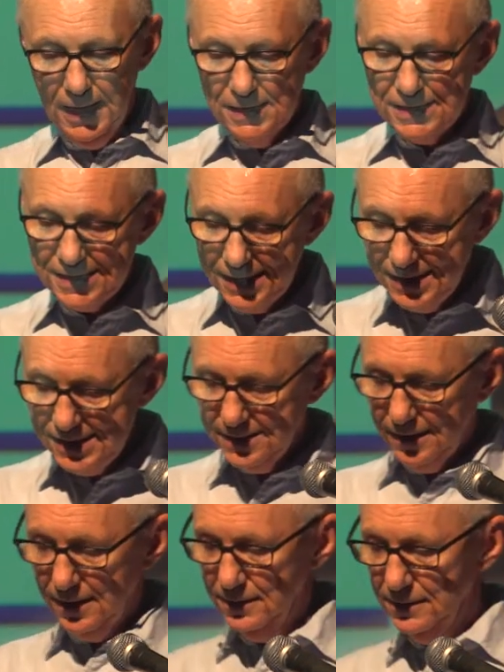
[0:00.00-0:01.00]
Since
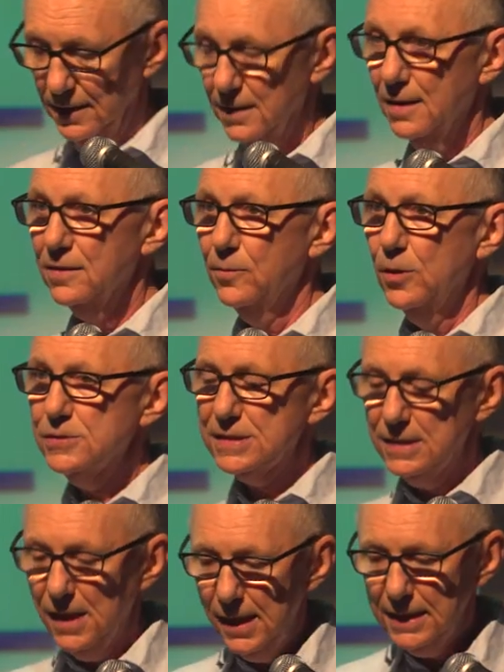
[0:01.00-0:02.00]
then, the most
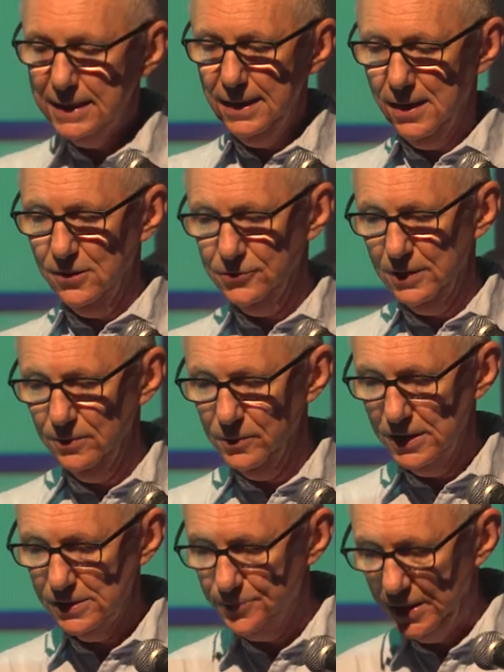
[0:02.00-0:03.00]
likely outcome
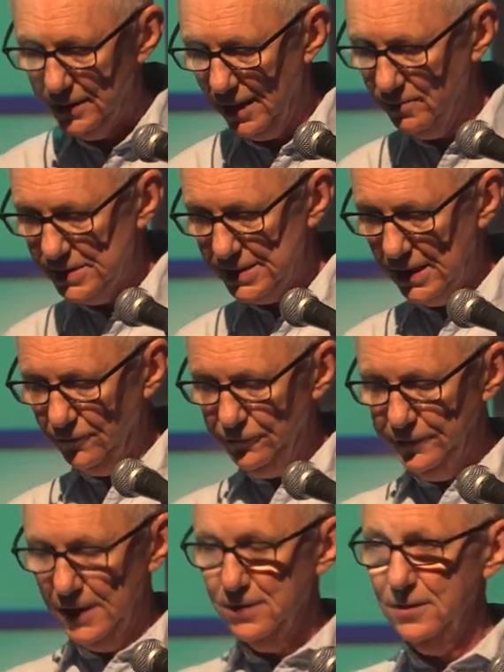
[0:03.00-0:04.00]
has become some
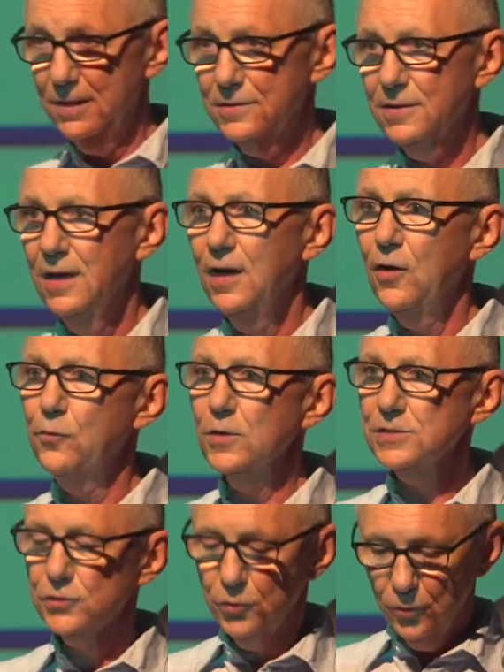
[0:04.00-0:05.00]
variant of
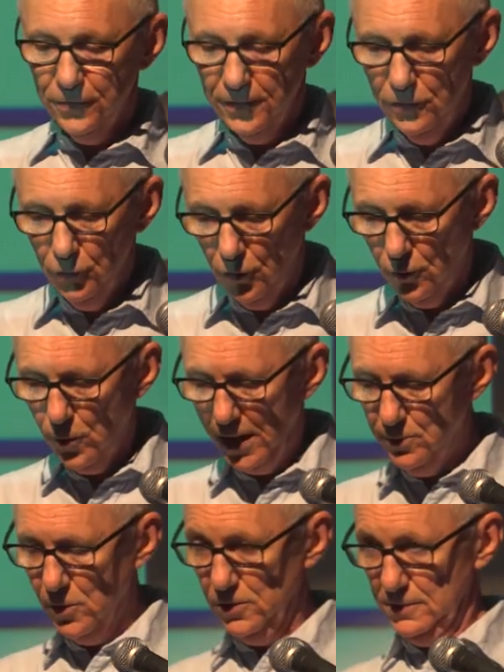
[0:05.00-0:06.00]
what's called the Norway
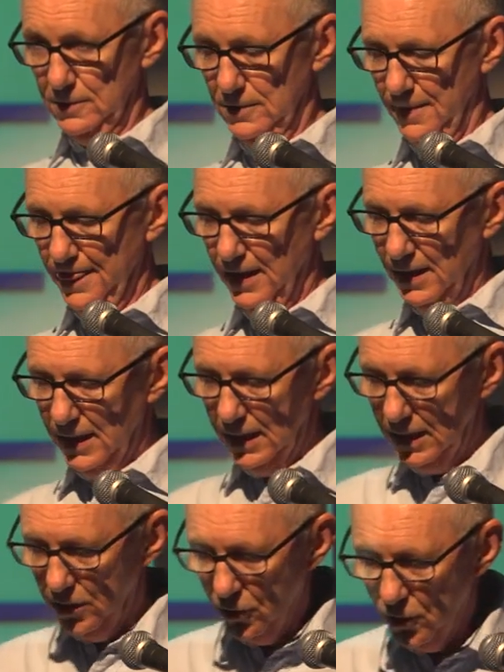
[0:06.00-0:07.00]
model, a
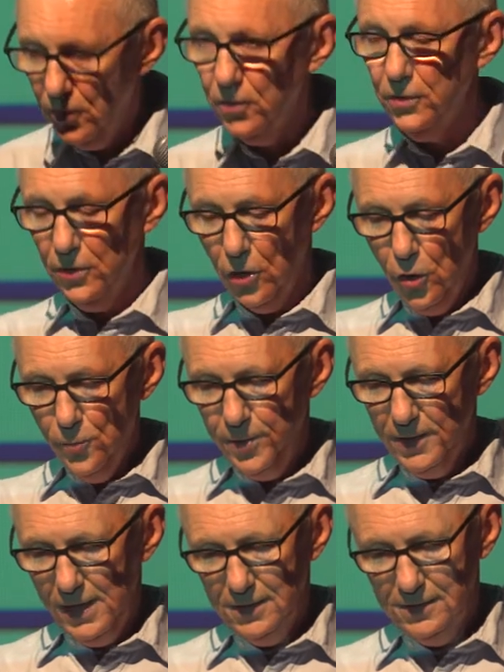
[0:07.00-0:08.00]
long,
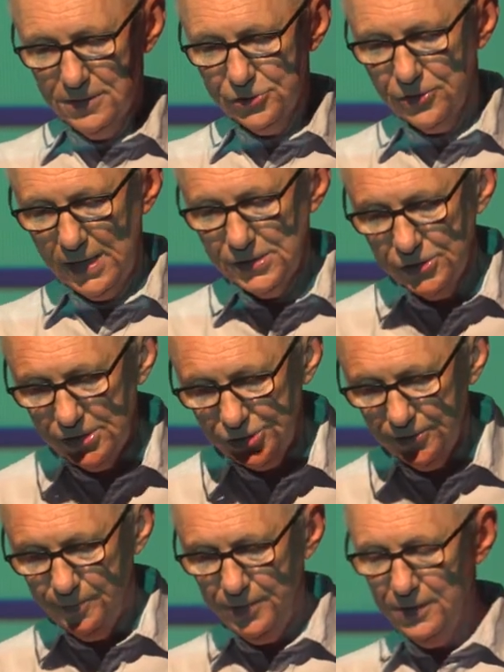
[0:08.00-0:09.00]
open ended
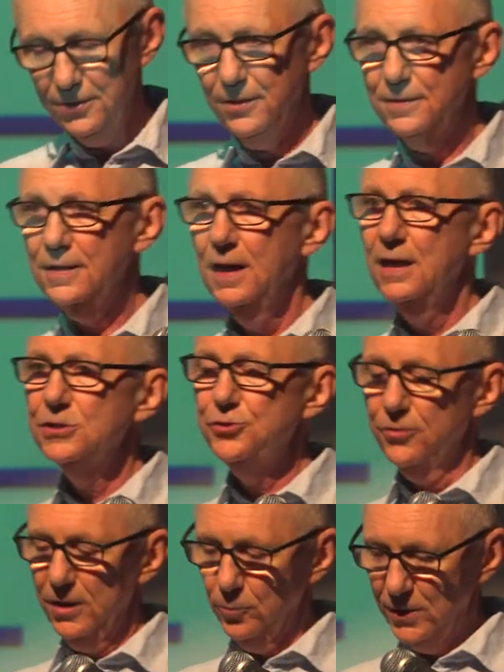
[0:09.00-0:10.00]
transition period
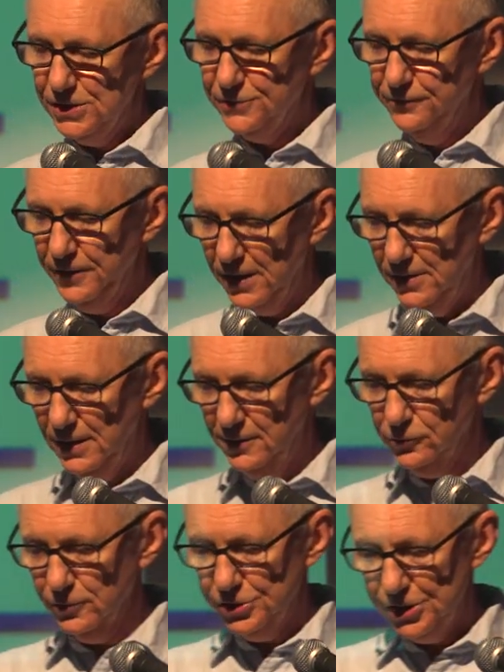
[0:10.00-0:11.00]
during which very
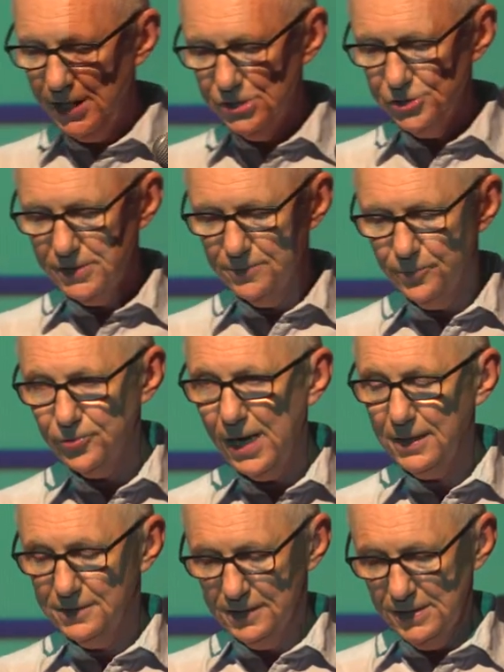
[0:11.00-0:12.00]
little changes in
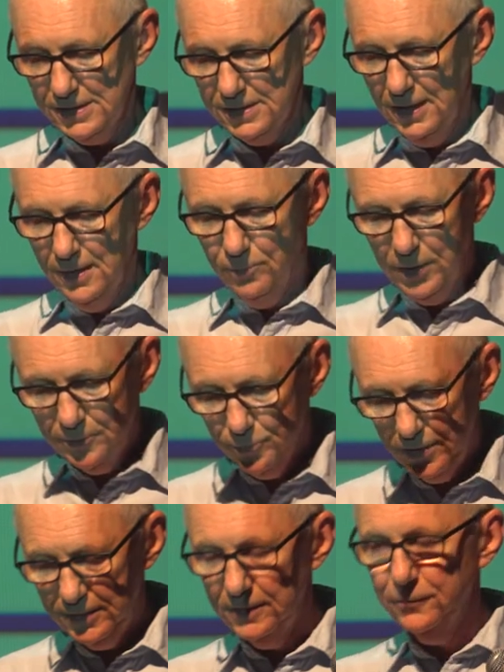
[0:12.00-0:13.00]
practice, but
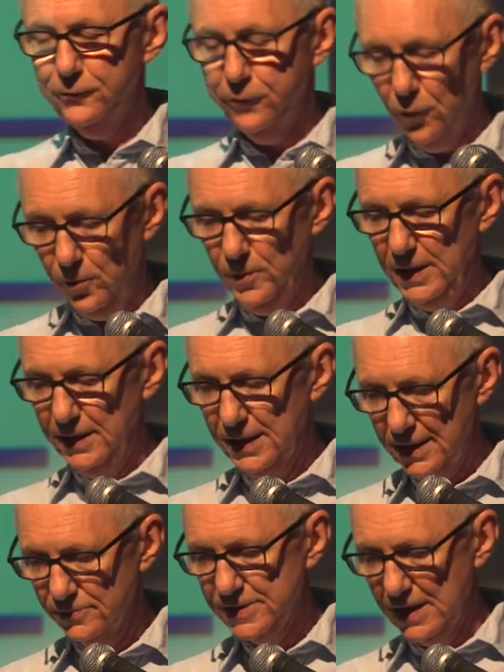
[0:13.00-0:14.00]
Britain formally
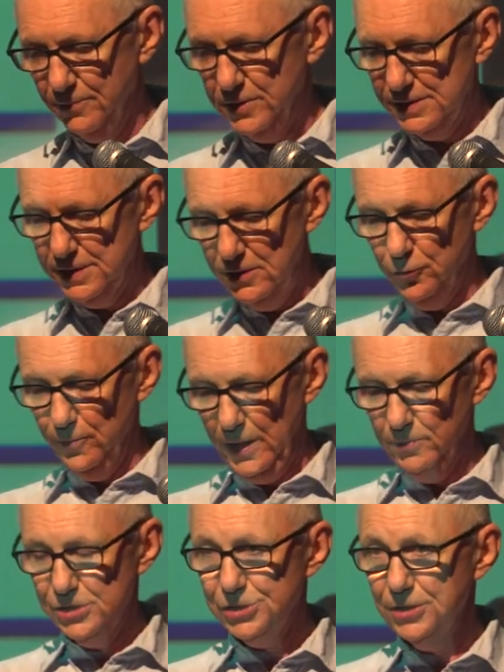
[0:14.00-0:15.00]
gives up its EU
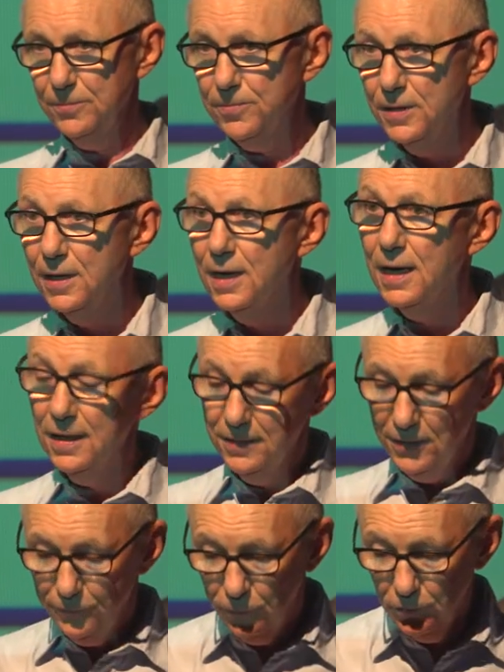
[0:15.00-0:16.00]
membership and
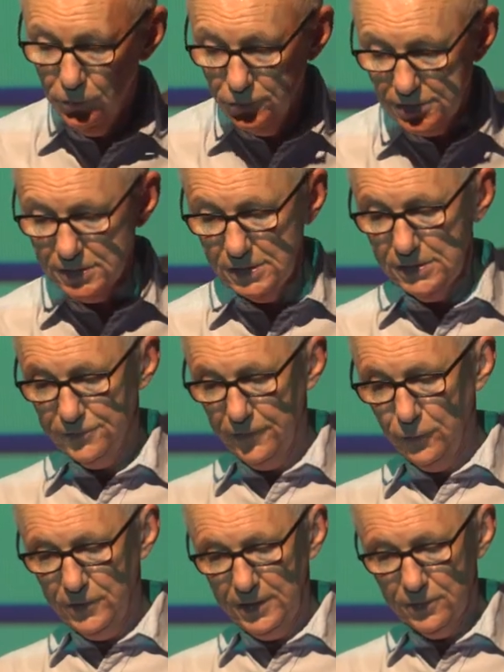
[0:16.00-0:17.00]
therefore loses its
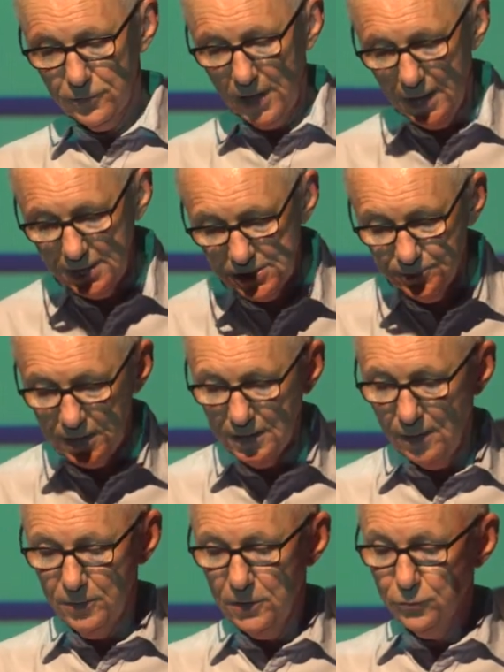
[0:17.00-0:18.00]
voting rights,
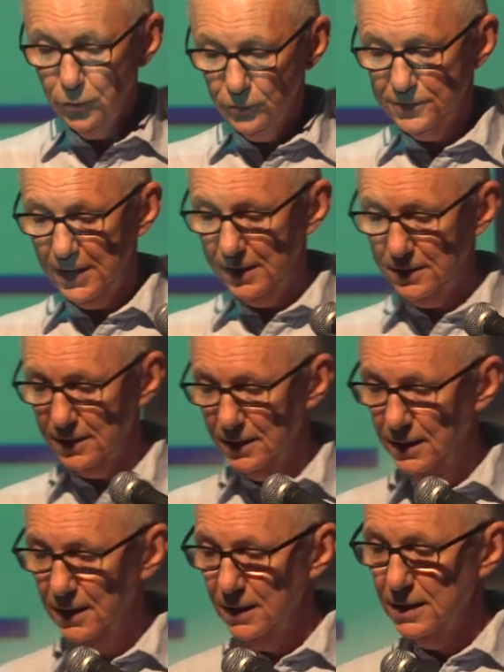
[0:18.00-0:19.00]
becoming a rule taker
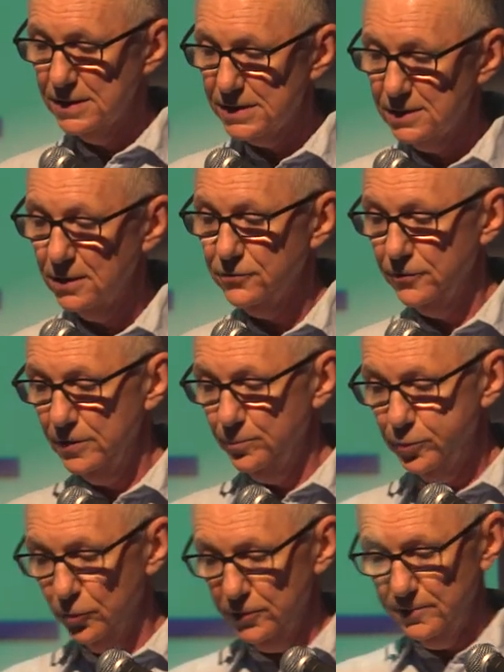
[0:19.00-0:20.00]
instead of an
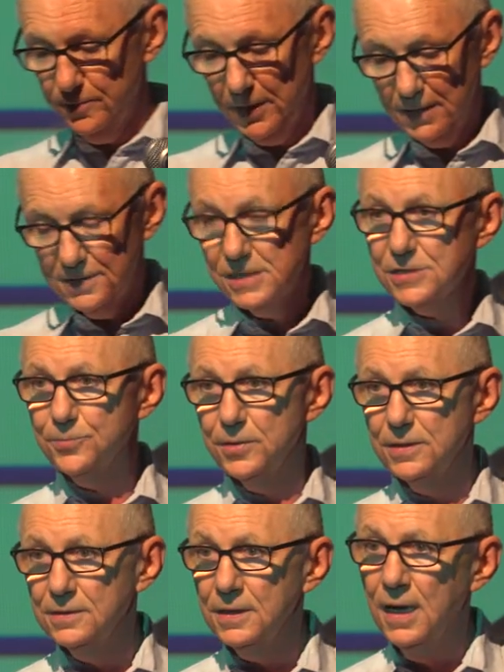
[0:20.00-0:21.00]
important
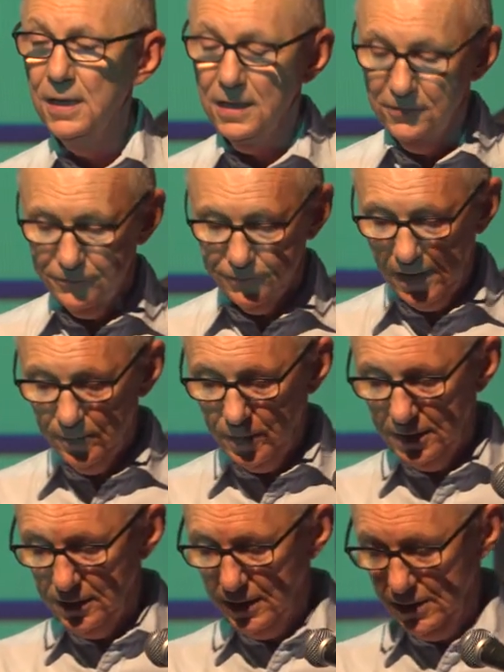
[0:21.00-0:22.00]
participant in
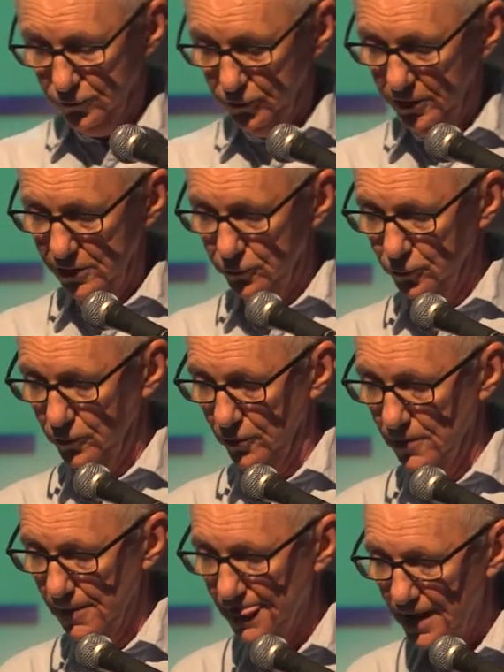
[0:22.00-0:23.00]
framing EU law.